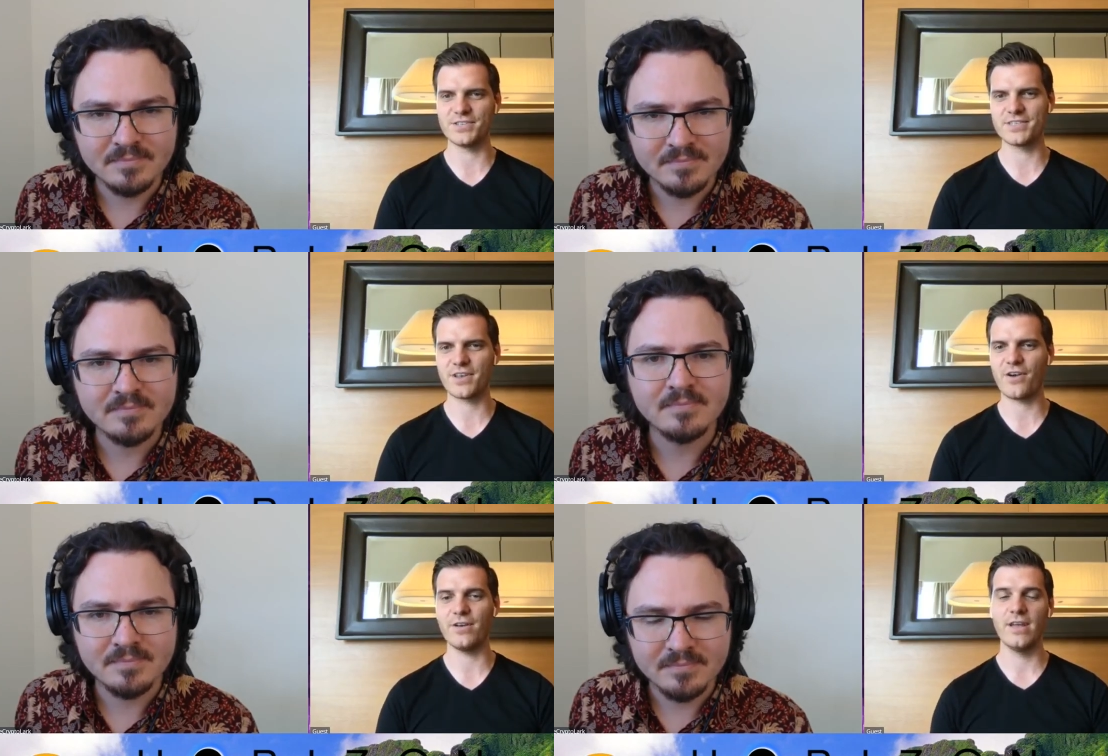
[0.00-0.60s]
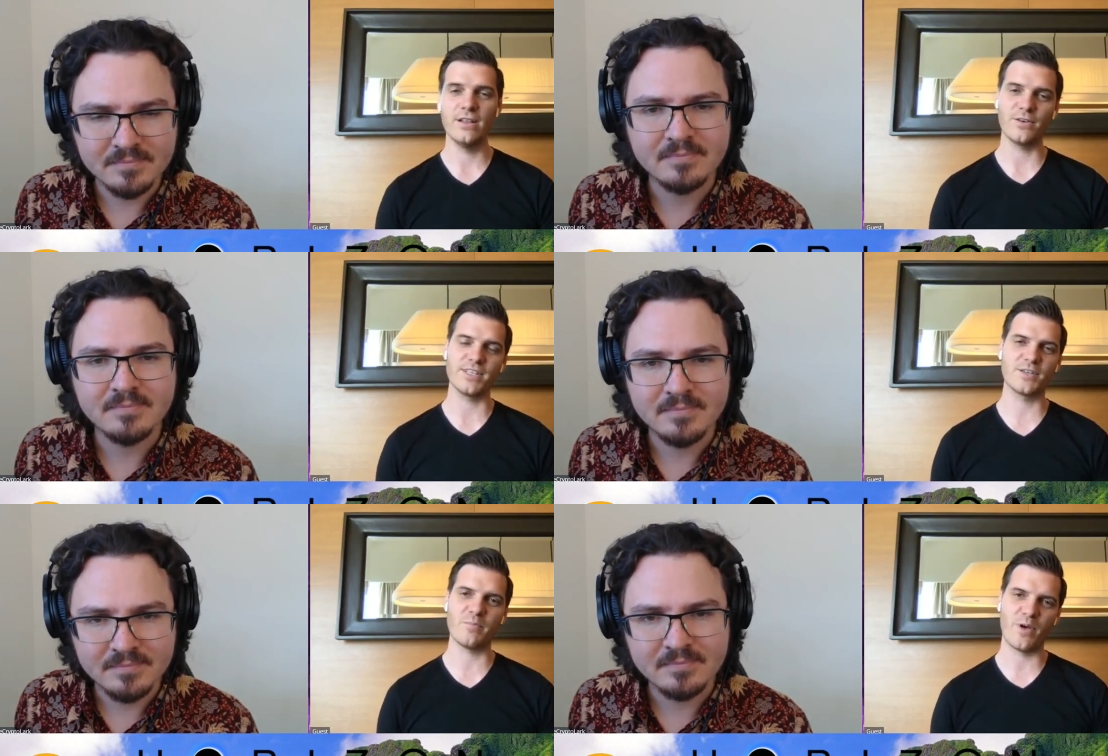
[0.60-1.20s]
Speaker 1: So look, it's
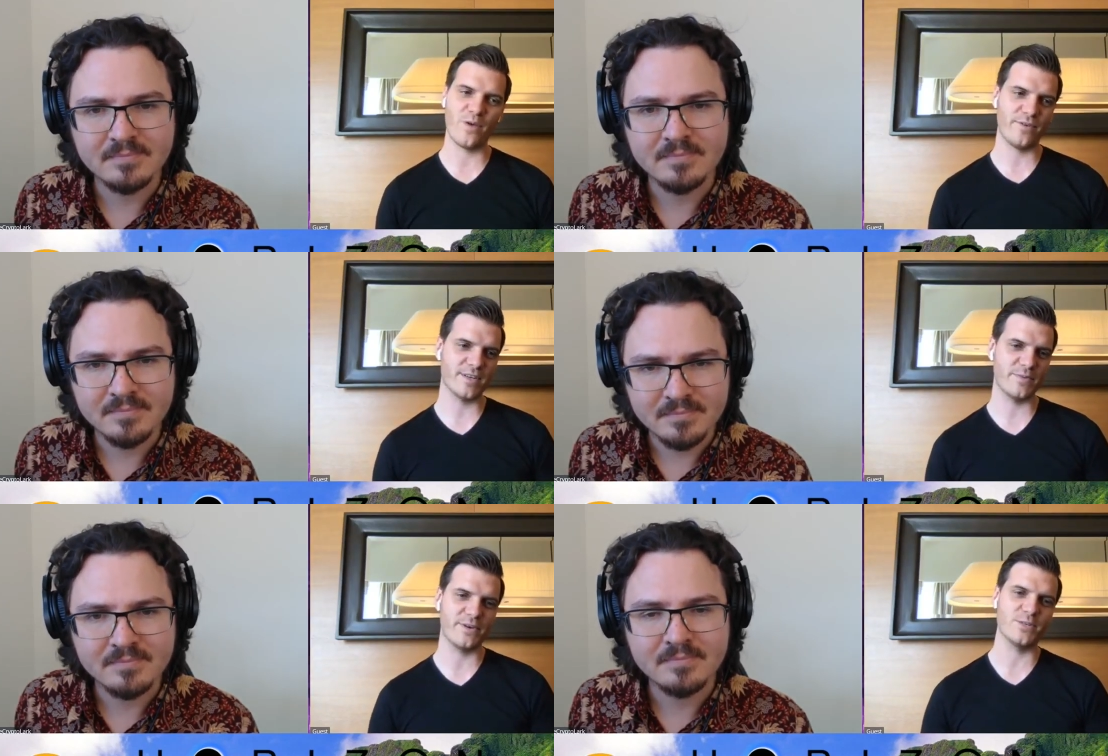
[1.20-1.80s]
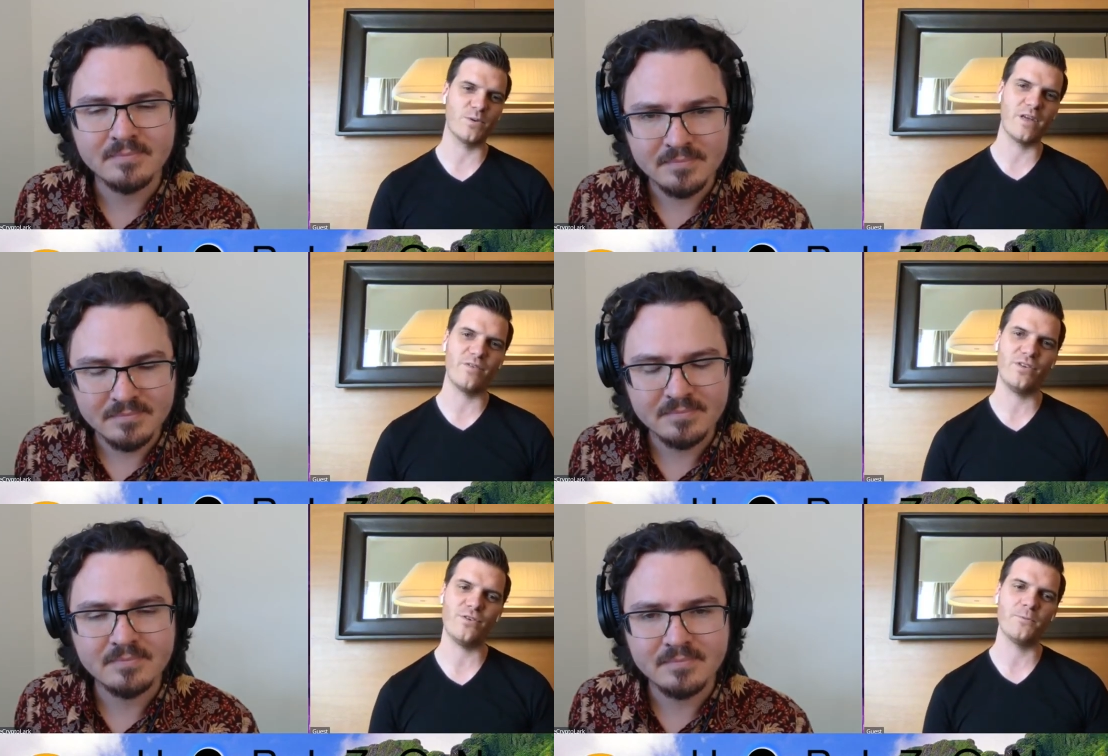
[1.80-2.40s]
not perfect because whenever
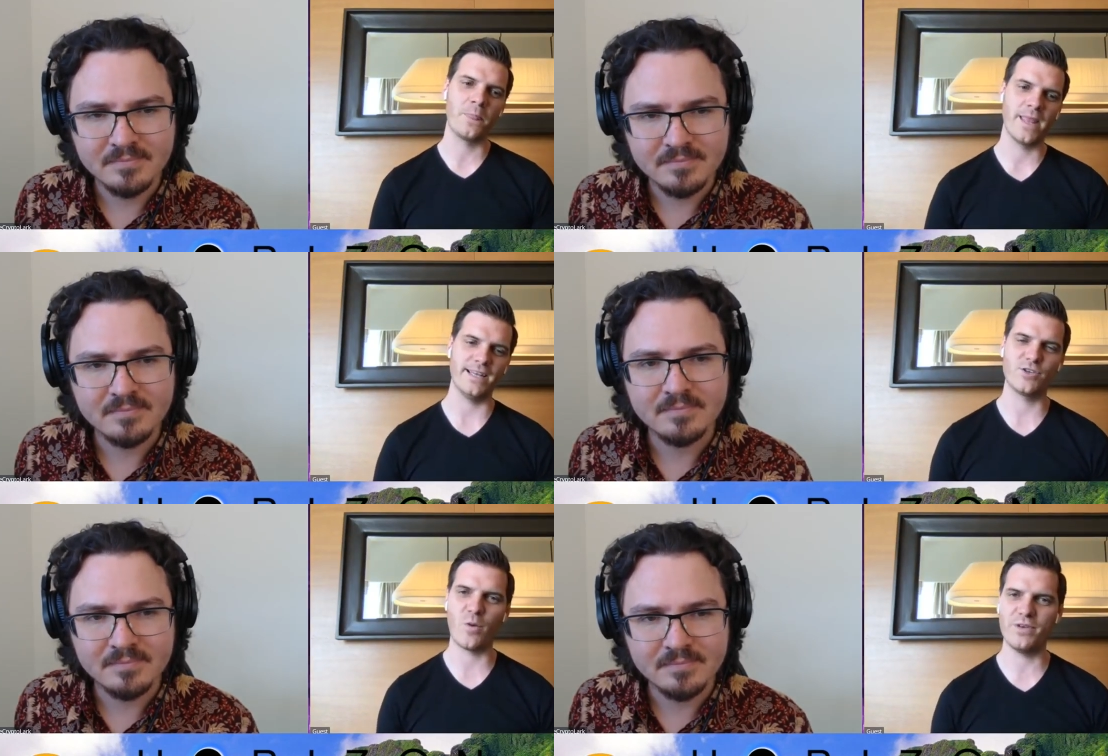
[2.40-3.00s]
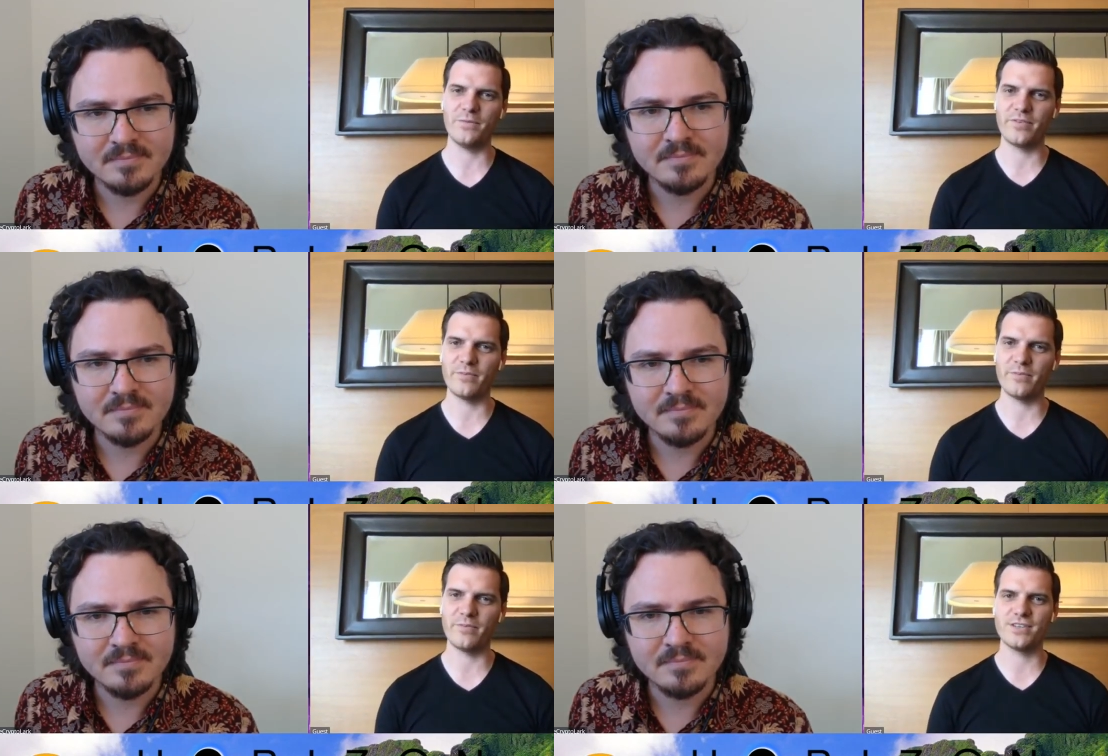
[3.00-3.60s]
you interpret
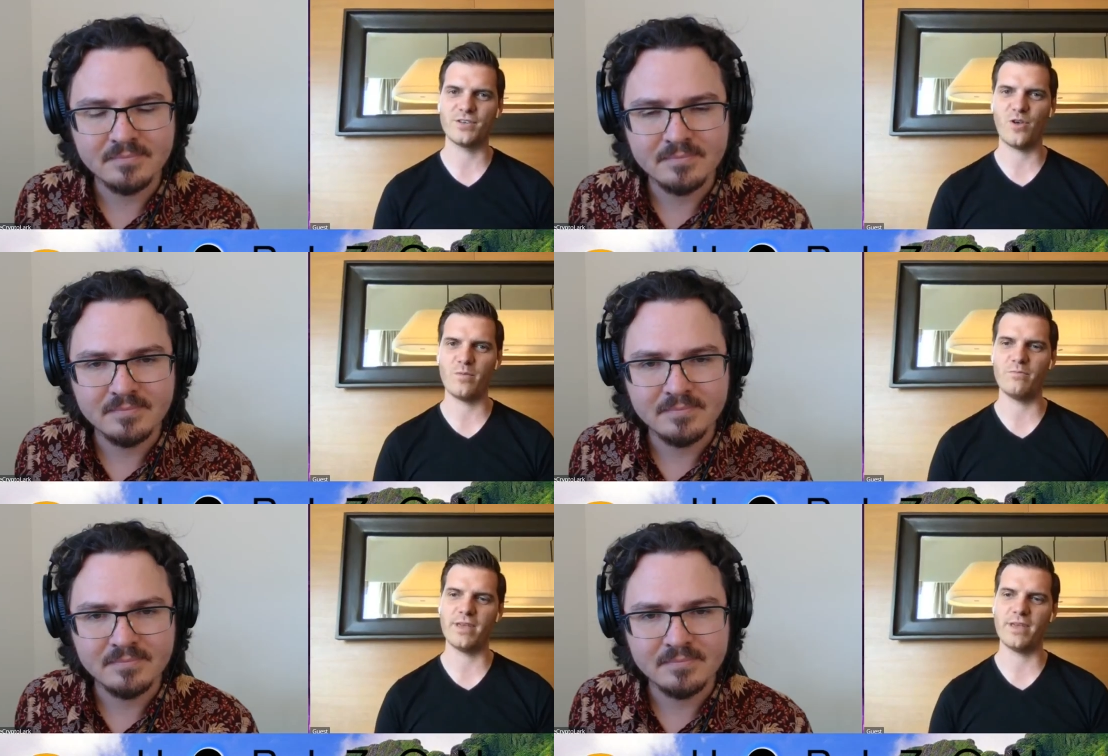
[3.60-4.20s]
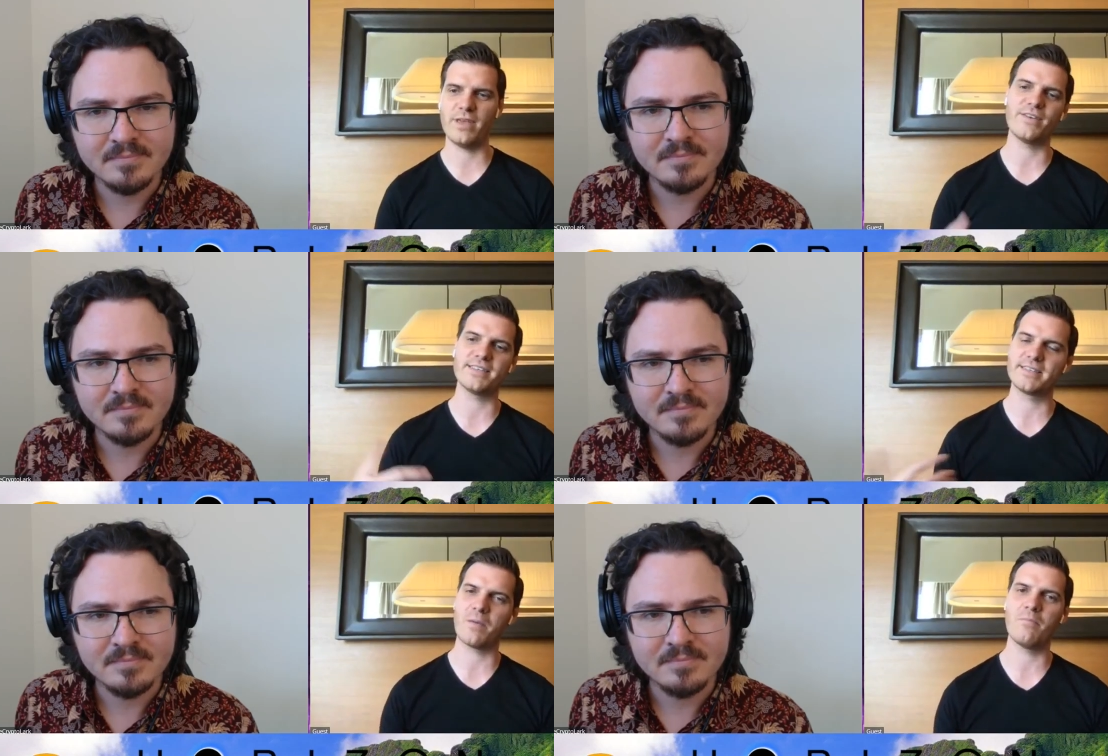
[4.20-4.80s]
information as a human being,
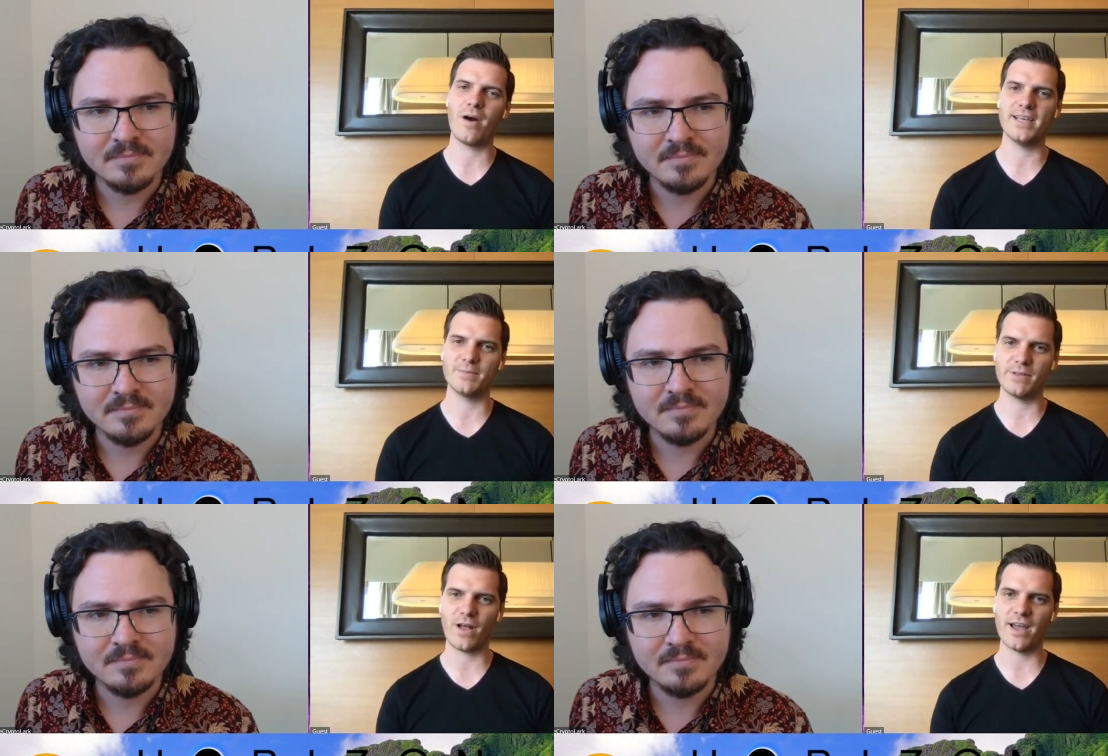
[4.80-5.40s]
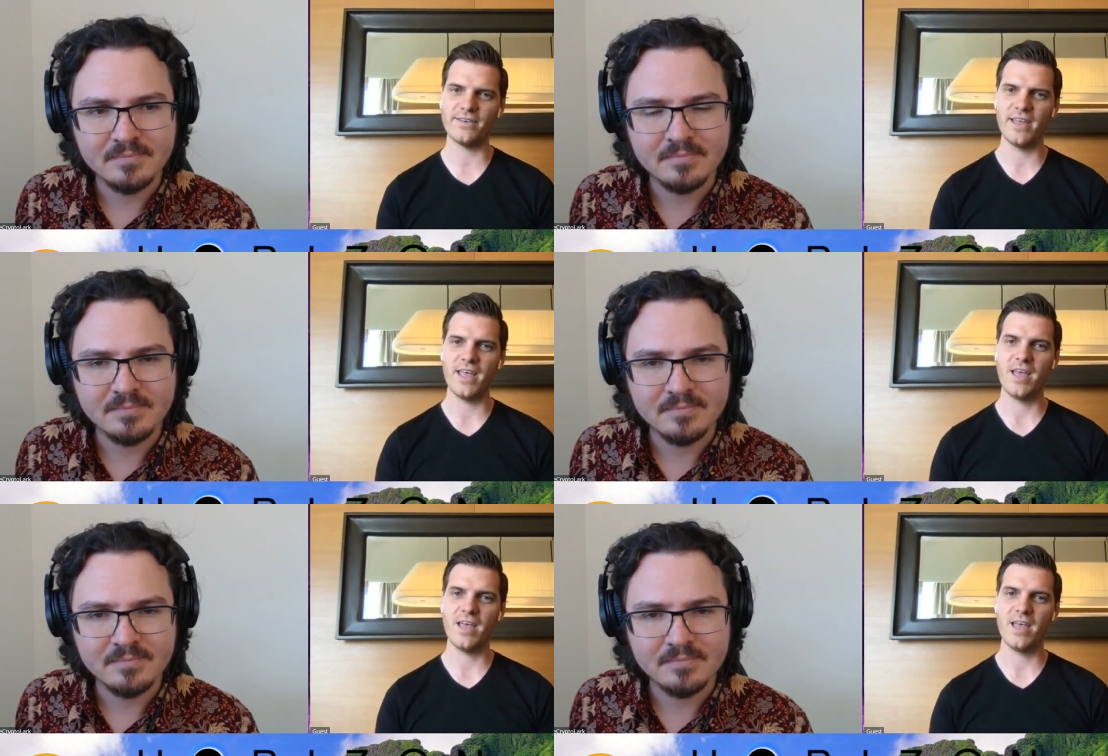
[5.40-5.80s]
there is some bias applied.